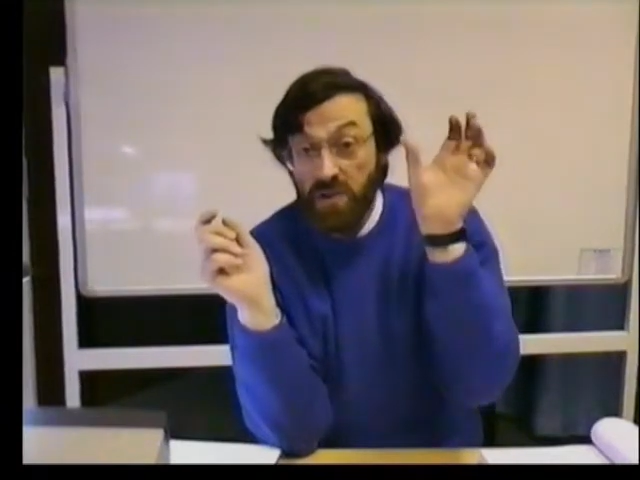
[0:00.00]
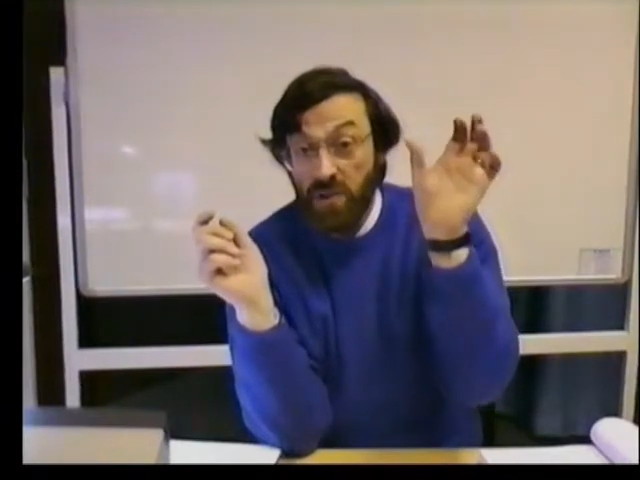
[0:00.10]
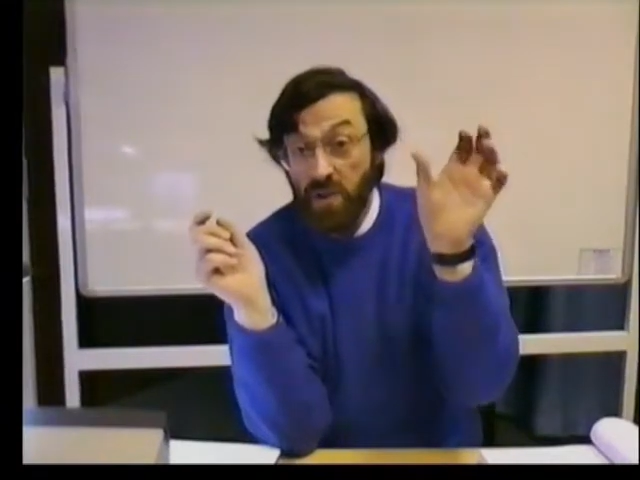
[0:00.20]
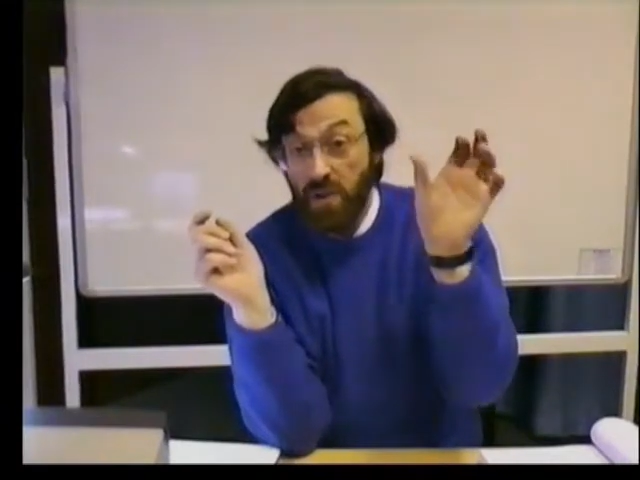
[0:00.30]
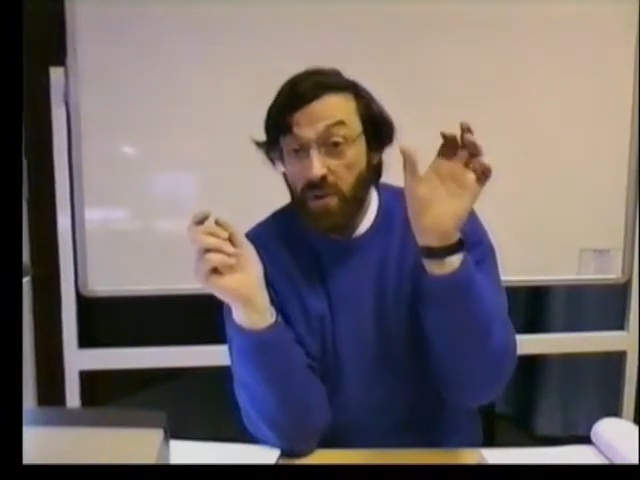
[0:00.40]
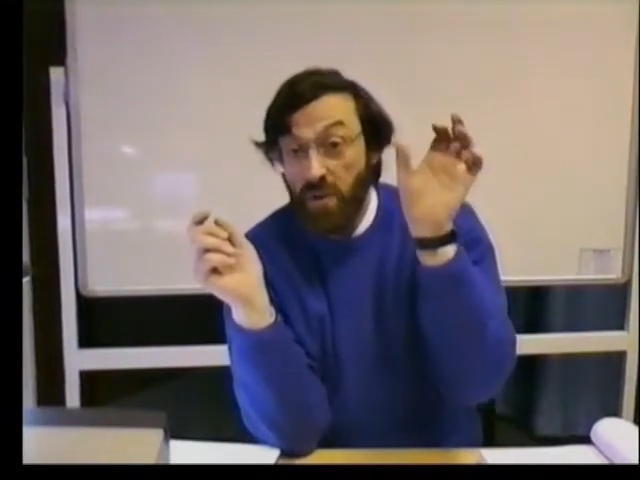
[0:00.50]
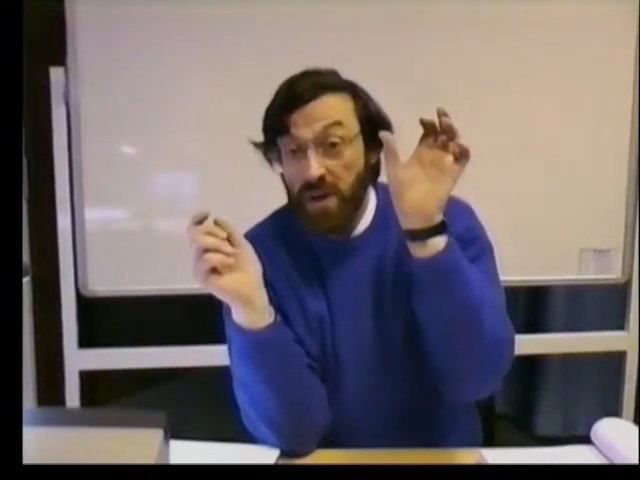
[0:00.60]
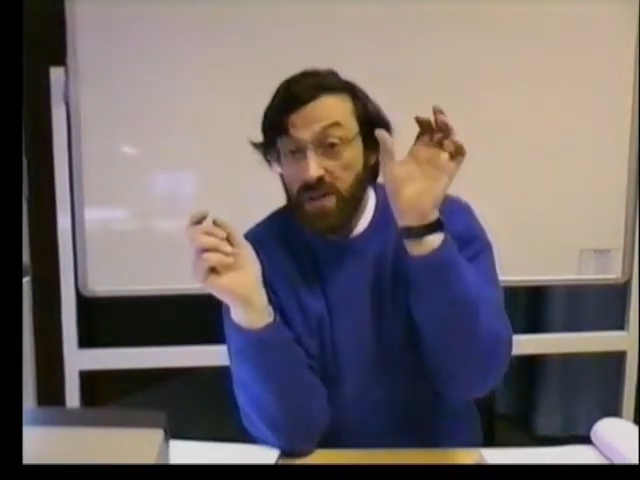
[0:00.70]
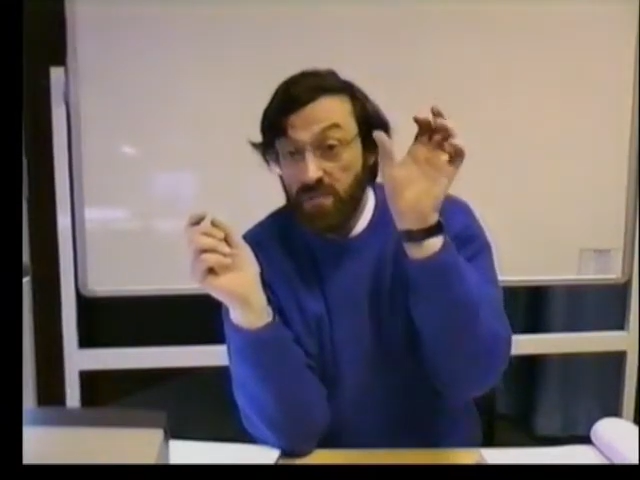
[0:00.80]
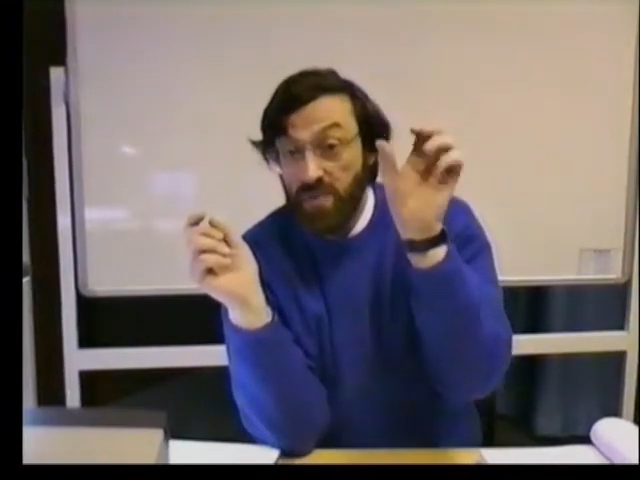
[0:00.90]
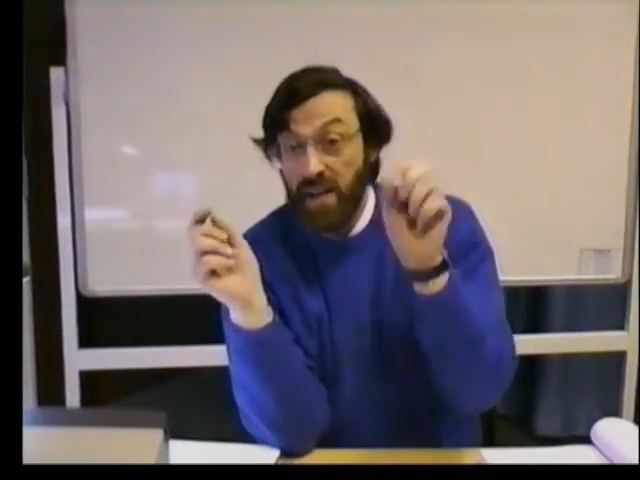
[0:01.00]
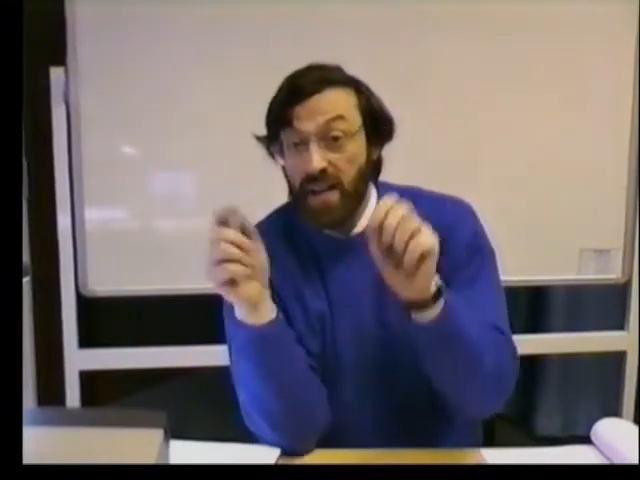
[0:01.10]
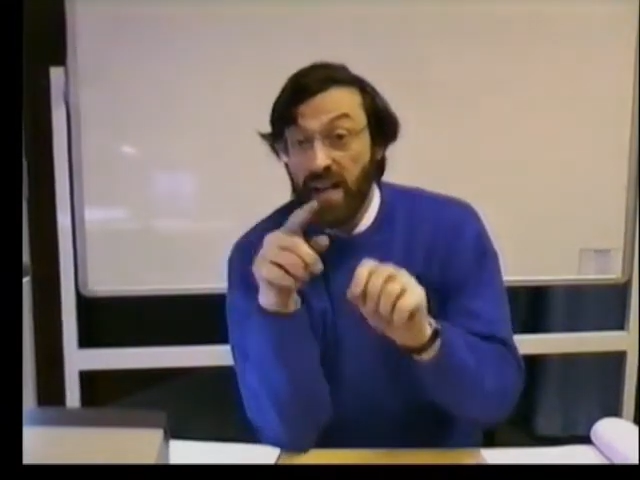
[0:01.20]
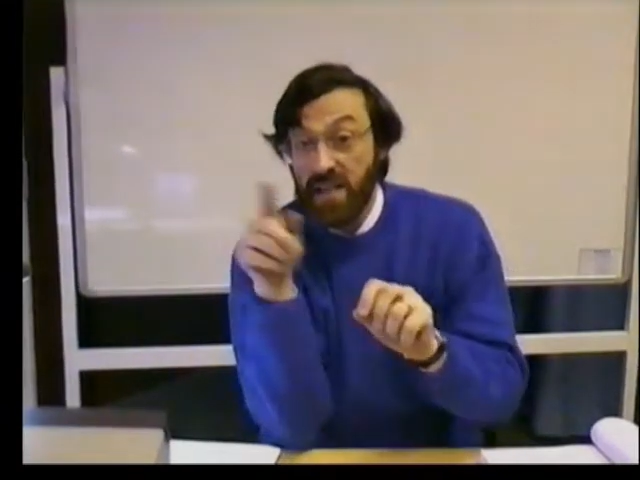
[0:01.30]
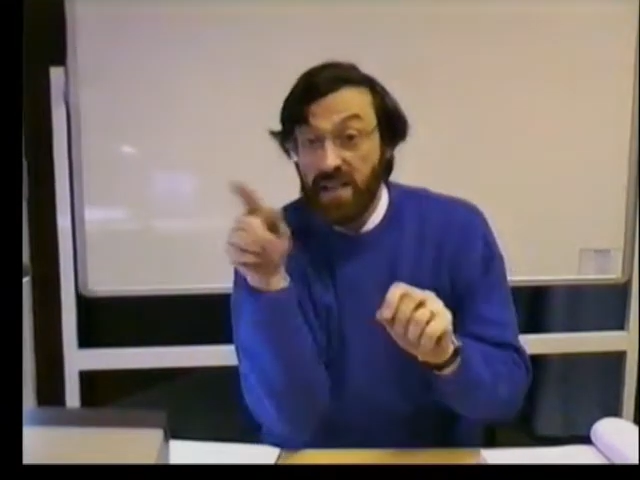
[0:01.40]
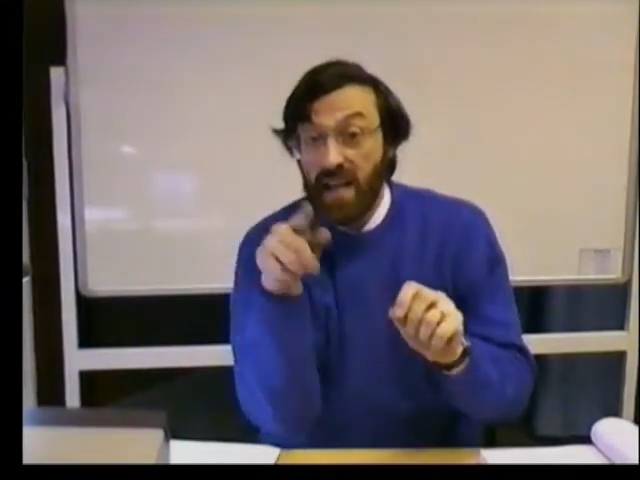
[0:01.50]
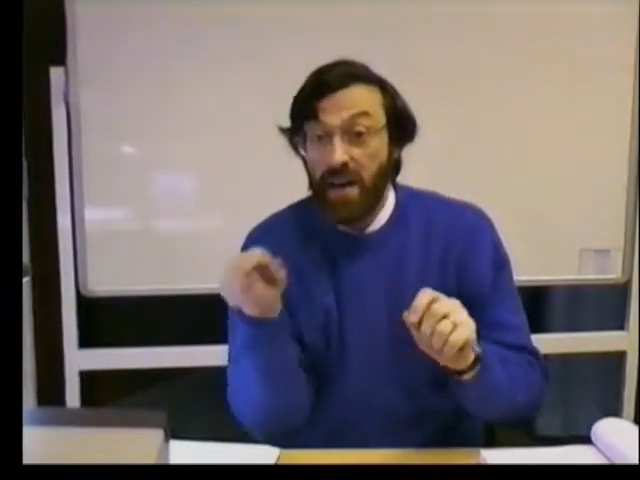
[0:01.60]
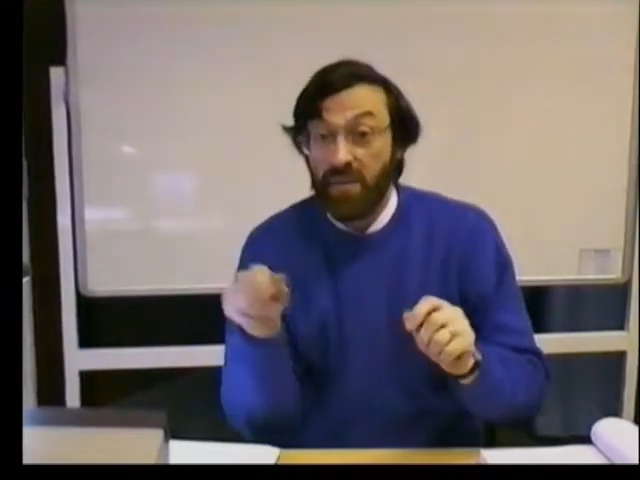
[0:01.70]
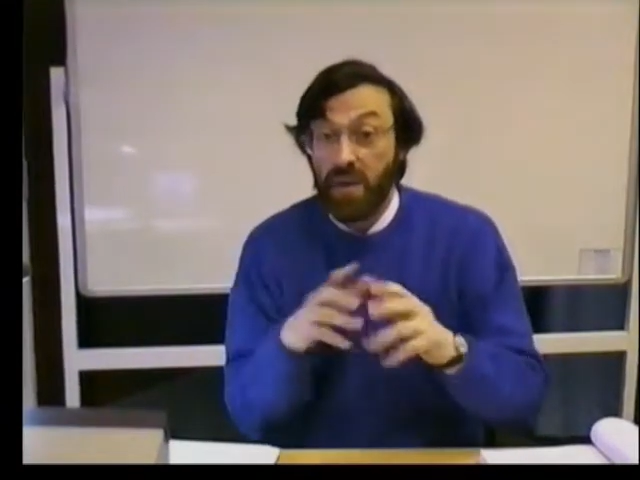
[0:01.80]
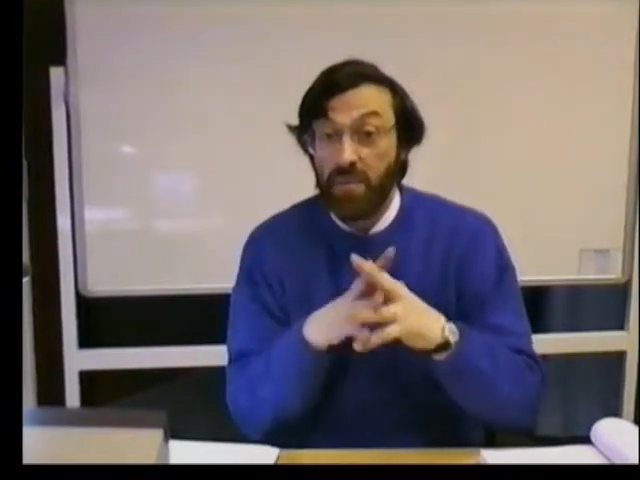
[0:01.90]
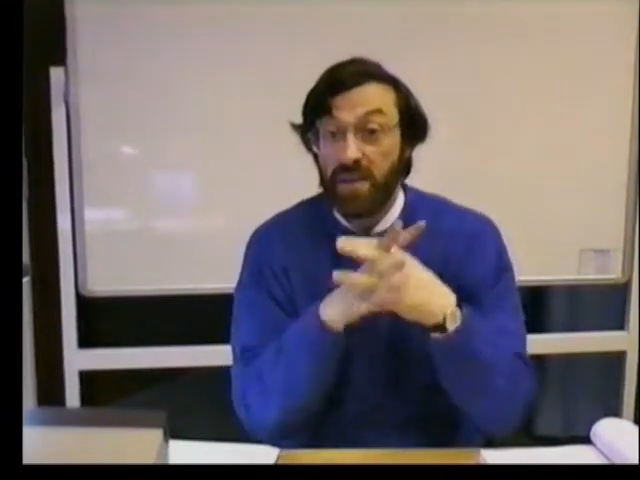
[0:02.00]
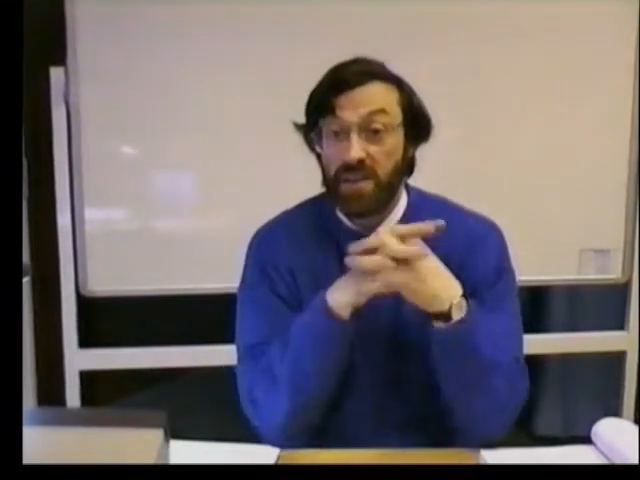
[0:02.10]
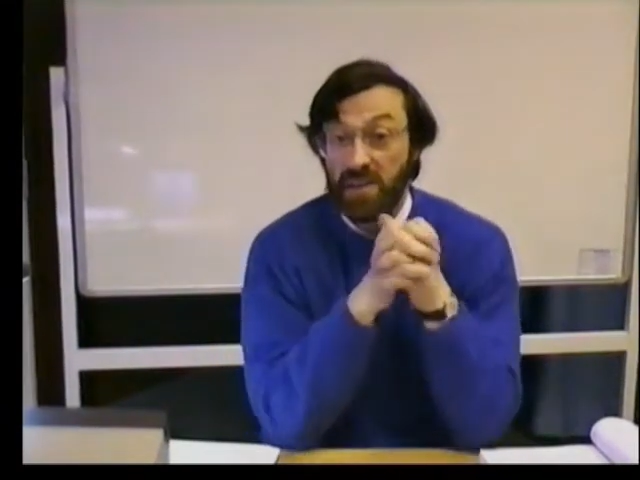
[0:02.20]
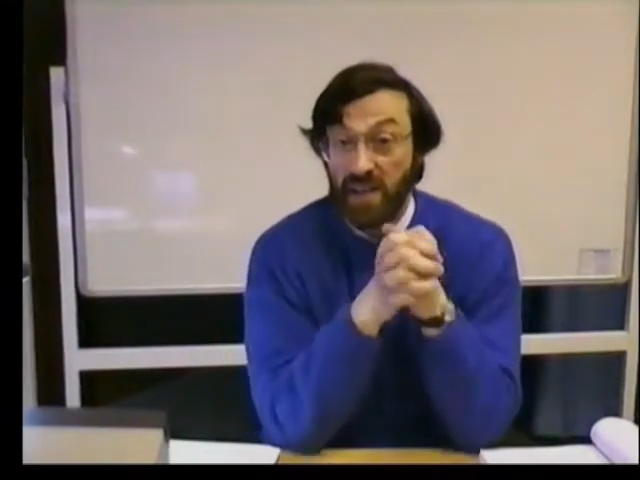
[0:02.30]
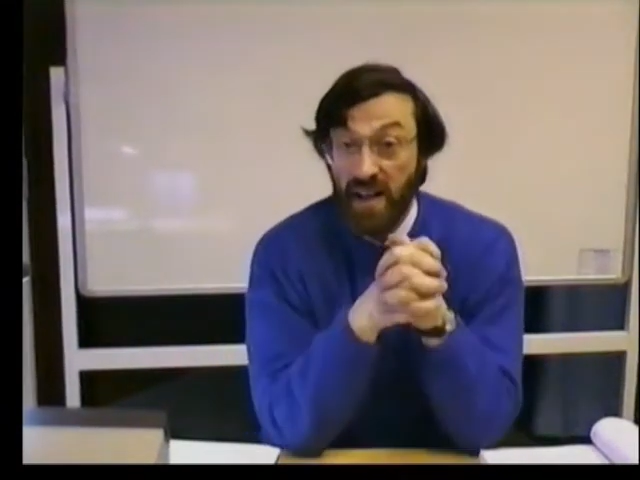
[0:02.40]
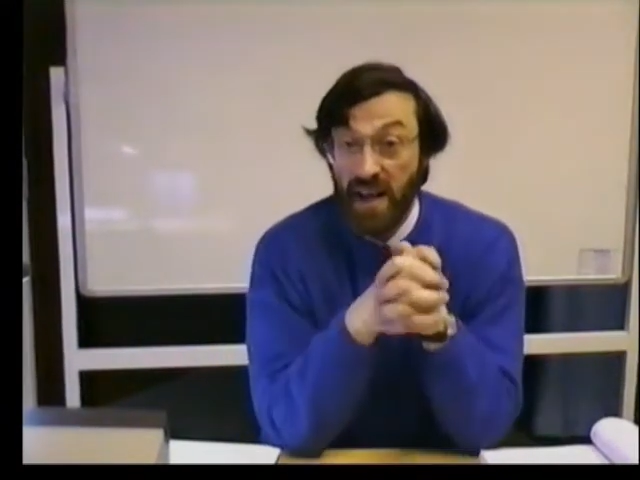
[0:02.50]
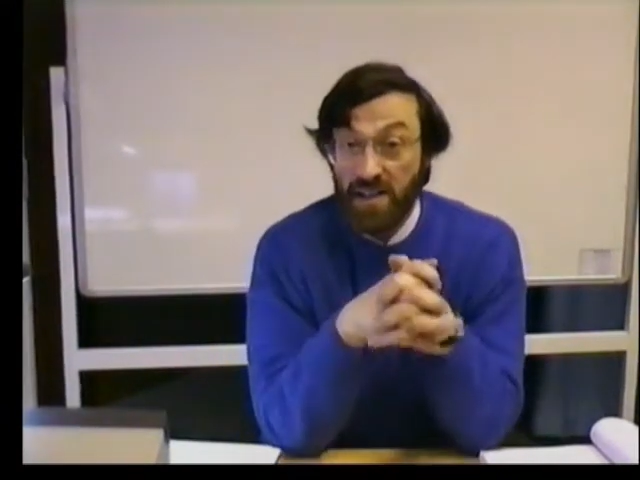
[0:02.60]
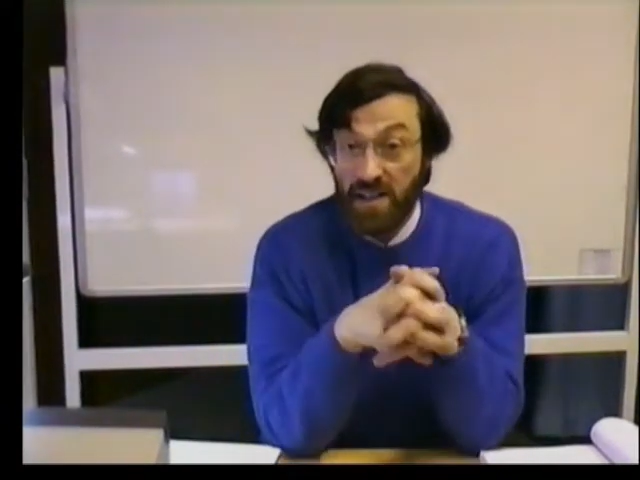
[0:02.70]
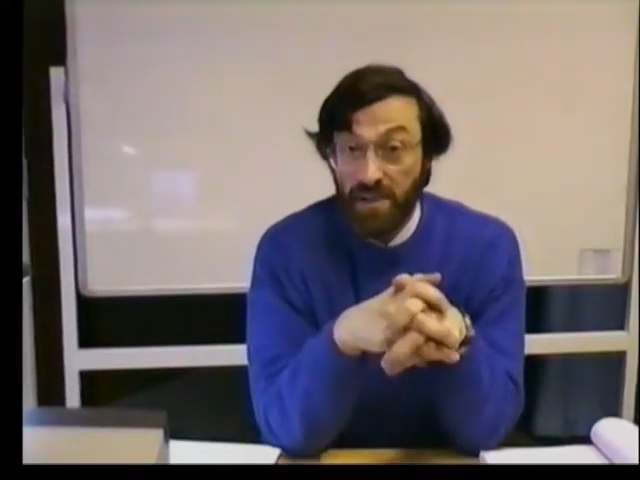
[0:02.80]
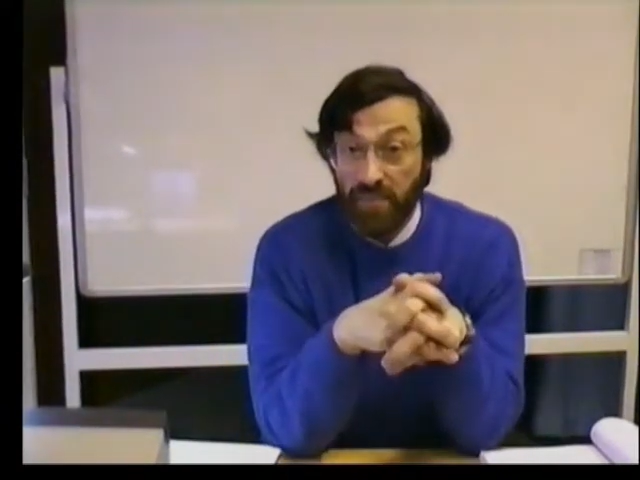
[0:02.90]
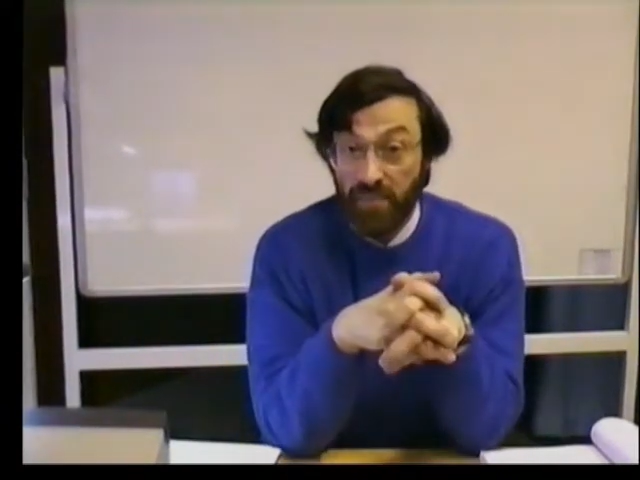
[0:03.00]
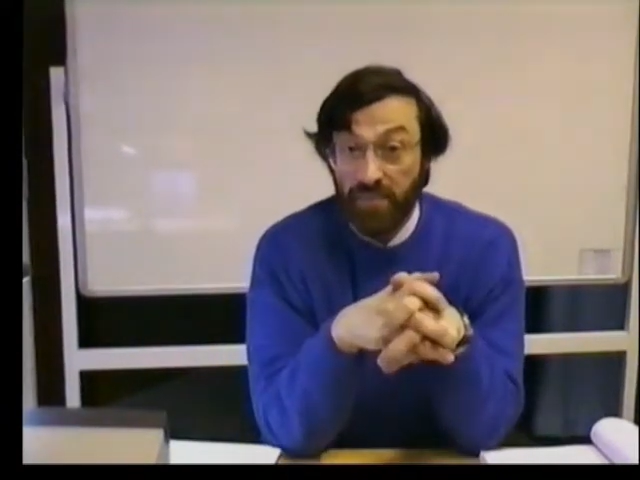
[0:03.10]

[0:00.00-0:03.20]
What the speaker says: solenoids, relays, and how they were interconnected.